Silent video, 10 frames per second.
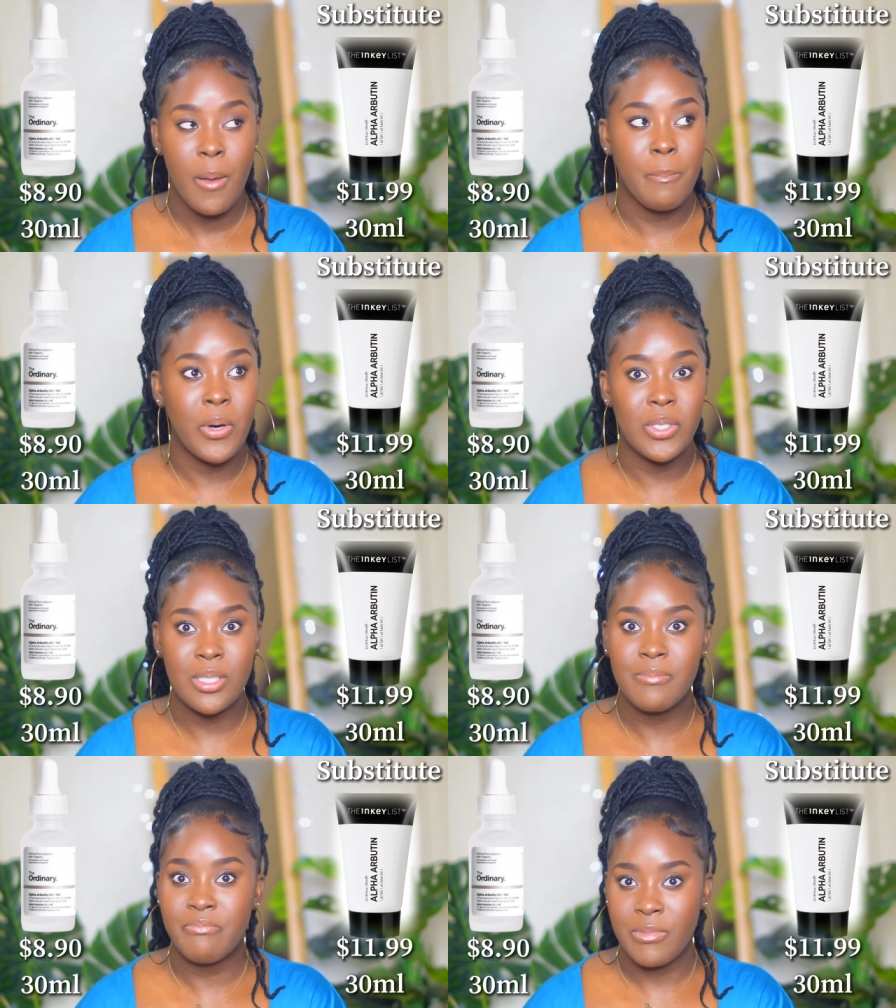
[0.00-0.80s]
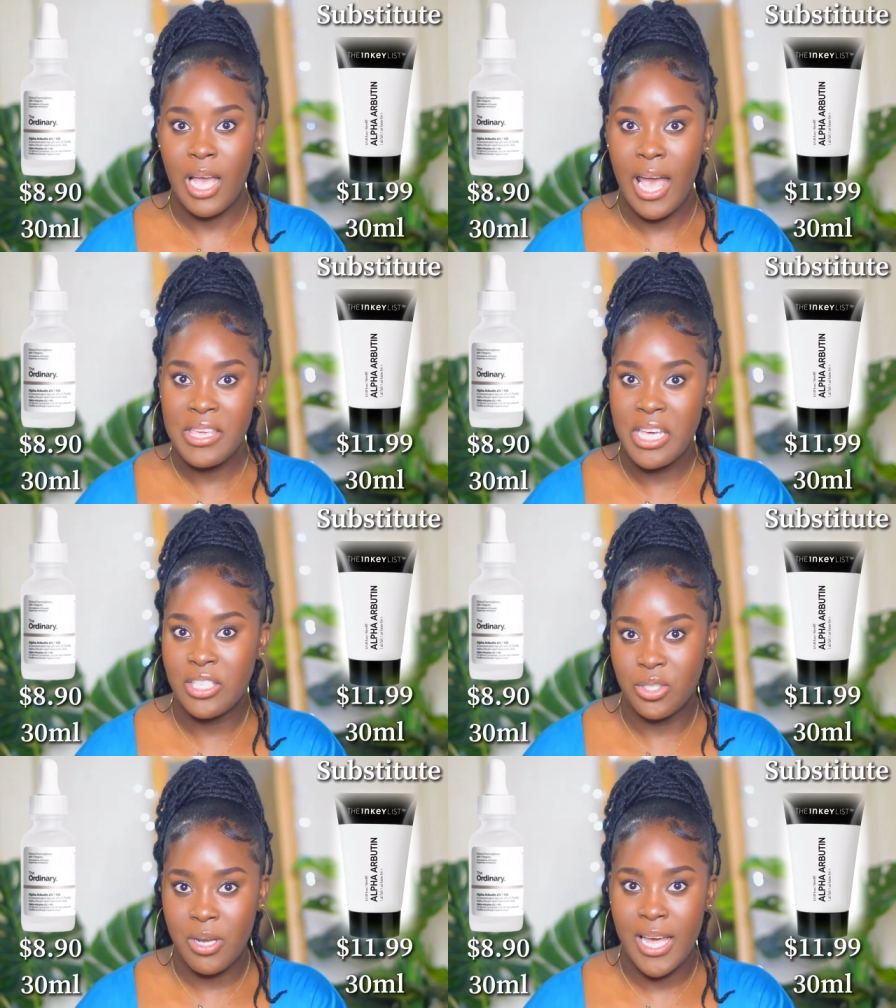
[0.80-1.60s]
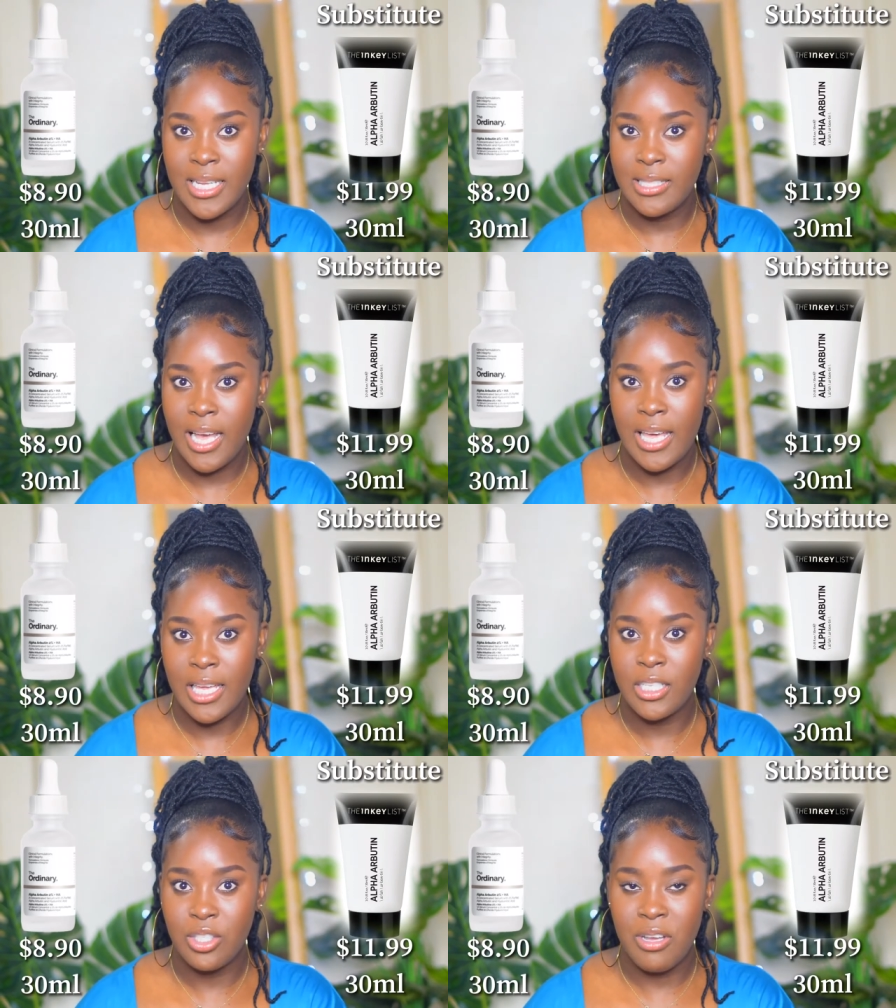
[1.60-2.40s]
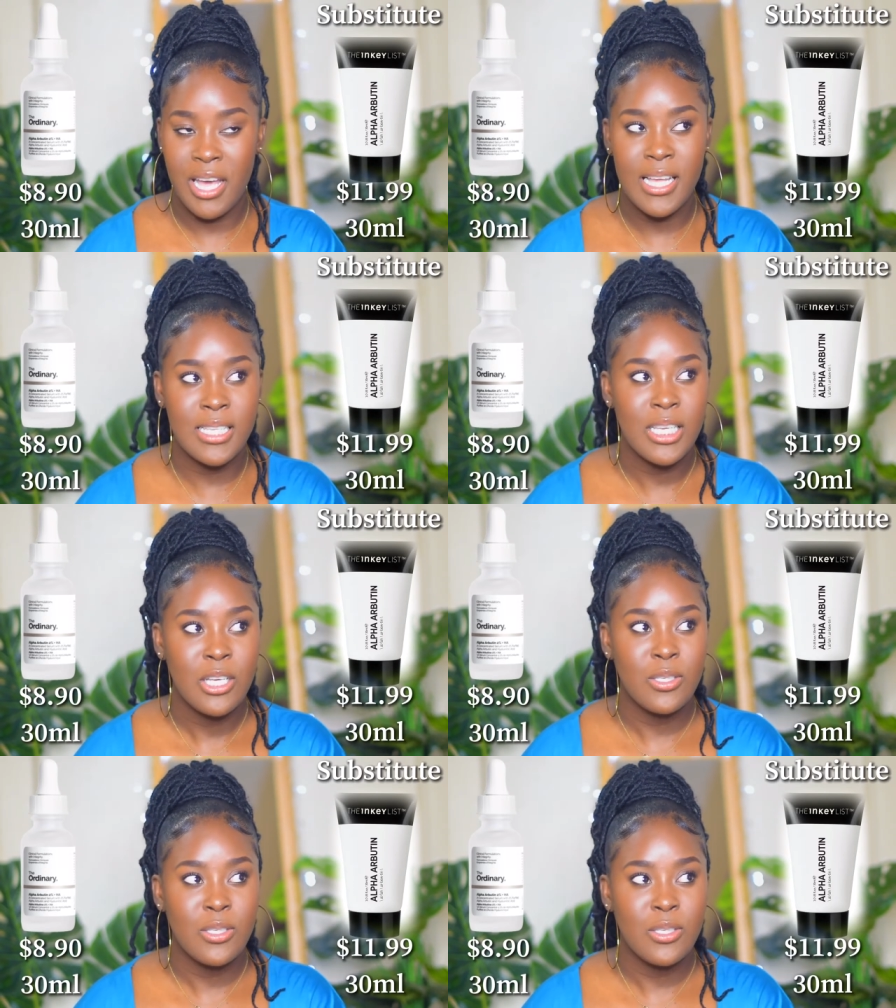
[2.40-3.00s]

but I can try it. I can try it.